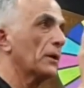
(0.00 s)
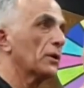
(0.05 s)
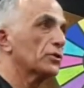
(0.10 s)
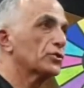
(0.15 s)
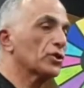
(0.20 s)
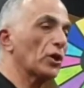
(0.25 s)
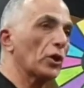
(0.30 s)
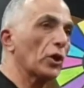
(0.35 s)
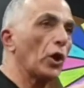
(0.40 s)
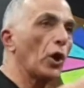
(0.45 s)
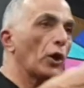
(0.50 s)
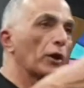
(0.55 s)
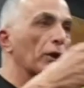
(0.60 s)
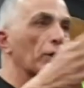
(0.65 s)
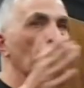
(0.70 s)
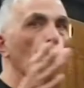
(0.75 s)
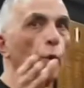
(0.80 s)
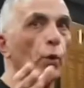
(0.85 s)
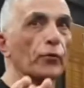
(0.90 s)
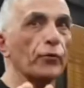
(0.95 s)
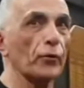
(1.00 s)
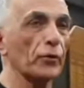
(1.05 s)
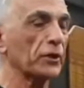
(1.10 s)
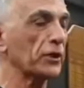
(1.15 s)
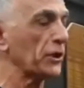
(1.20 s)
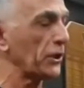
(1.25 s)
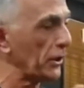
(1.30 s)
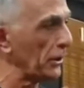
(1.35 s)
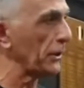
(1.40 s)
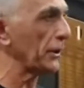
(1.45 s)
Geelong and Hawthorn
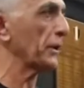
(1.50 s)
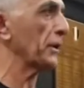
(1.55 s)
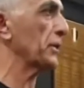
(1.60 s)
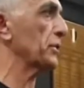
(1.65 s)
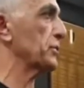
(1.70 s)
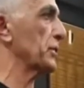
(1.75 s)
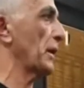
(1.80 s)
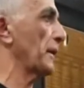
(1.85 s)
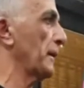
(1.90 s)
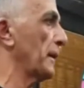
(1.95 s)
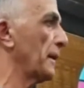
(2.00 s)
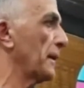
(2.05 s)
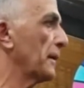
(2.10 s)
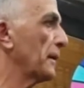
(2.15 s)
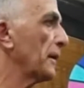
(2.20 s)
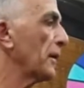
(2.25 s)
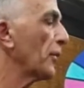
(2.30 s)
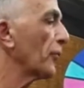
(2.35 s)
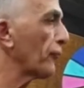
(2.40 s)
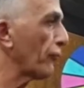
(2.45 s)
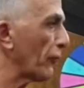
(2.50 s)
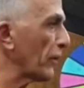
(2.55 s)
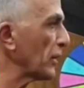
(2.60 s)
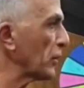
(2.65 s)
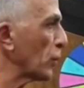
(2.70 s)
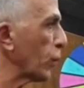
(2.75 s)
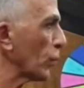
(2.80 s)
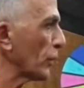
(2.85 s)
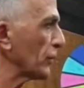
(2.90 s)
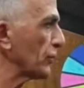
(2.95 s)
killing each other.
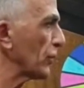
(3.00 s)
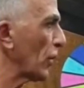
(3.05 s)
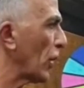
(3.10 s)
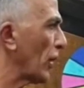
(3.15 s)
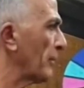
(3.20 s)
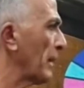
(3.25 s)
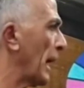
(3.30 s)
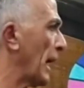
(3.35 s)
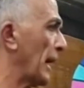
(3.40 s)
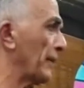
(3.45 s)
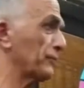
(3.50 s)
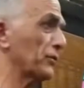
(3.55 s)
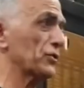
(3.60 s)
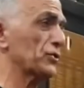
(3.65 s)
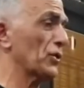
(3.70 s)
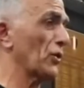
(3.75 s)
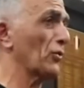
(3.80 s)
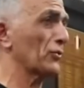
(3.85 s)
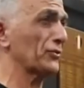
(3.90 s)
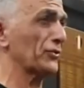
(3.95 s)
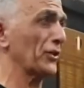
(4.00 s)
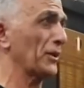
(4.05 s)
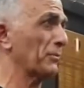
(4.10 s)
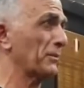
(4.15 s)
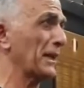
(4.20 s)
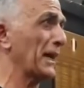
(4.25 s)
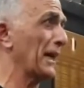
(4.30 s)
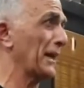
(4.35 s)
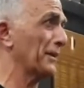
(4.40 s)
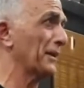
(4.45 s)
3/4 time, half the Geelong team
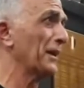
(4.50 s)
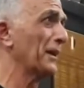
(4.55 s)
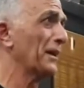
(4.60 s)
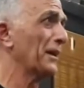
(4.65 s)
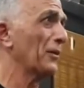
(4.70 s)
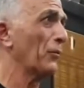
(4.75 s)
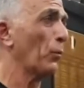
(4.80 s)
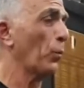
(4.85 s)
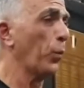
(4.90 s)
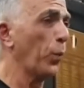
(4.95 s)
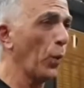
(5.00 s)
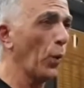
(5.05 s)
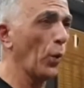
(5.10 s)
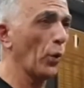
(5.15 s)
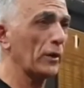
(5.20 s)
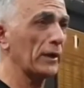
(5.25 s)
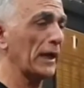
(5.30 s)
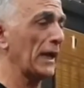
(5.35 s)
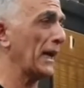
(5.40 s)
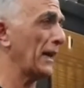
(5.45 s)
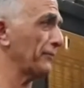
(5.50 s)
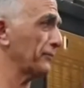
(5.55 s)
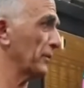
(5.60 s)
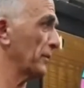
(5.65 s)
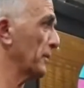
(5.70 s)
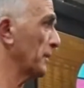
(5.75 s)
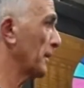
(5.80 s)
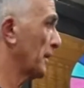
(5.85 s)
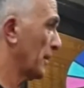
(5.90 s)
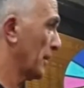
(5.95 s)
can't walk, half
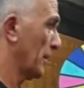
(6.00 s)
the